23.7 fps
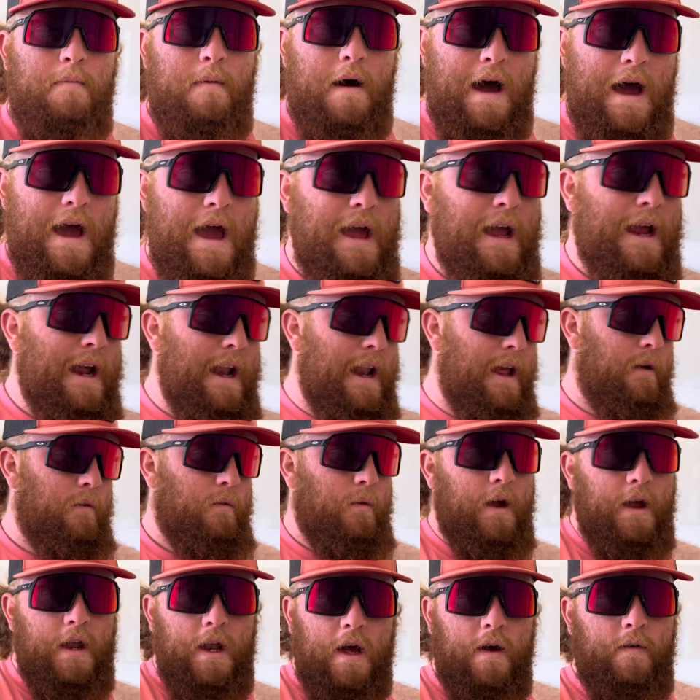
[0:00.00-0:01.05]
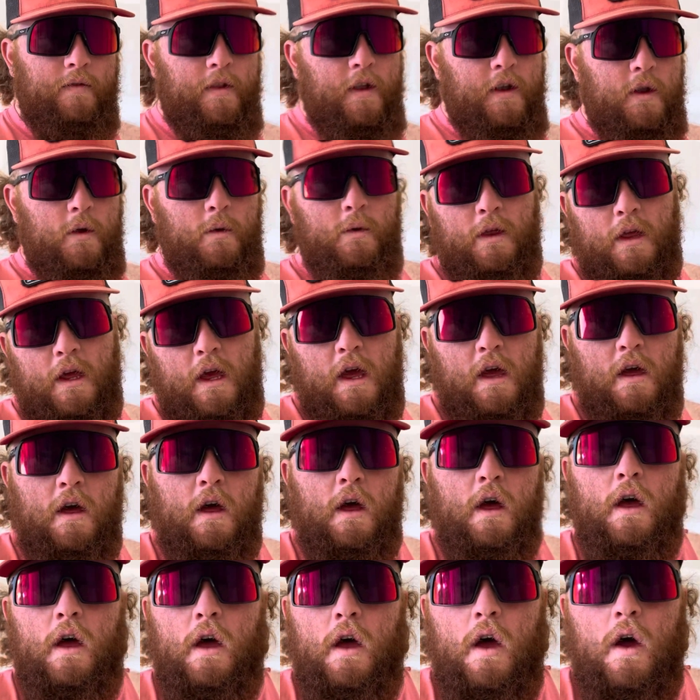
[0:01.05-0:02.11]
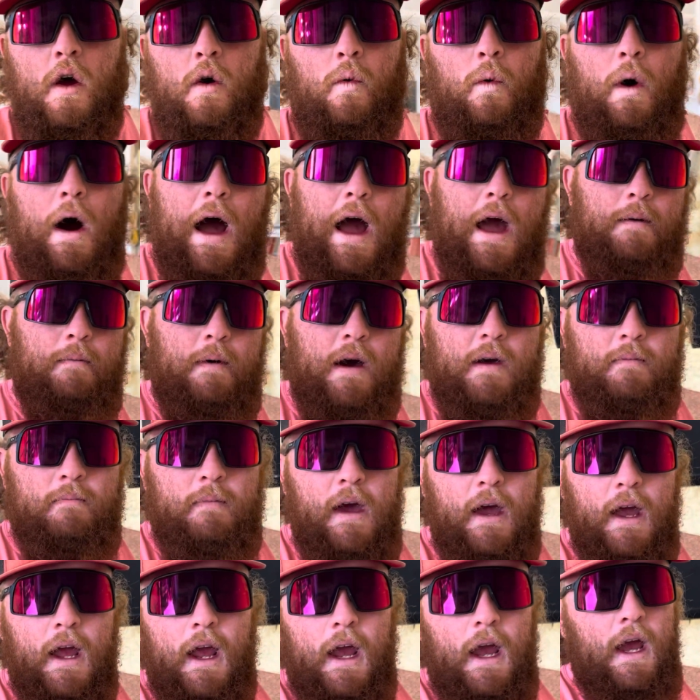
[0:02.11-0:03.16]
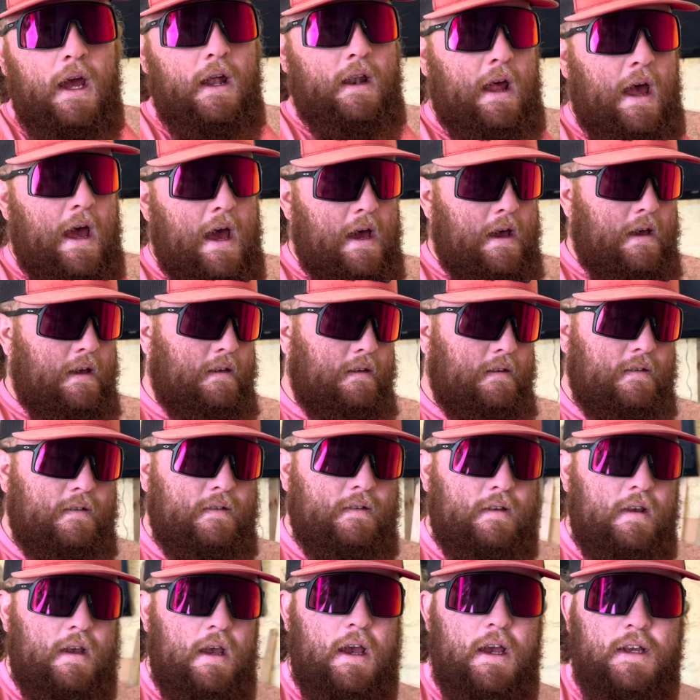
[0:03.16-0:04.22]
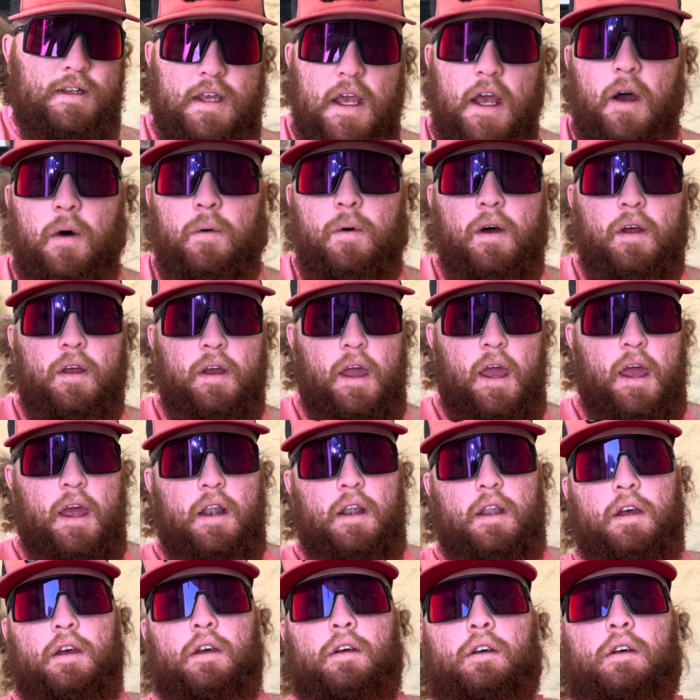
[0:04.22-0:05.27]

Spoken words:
I getting rid of the dually? Why am I making it as a single wheel again?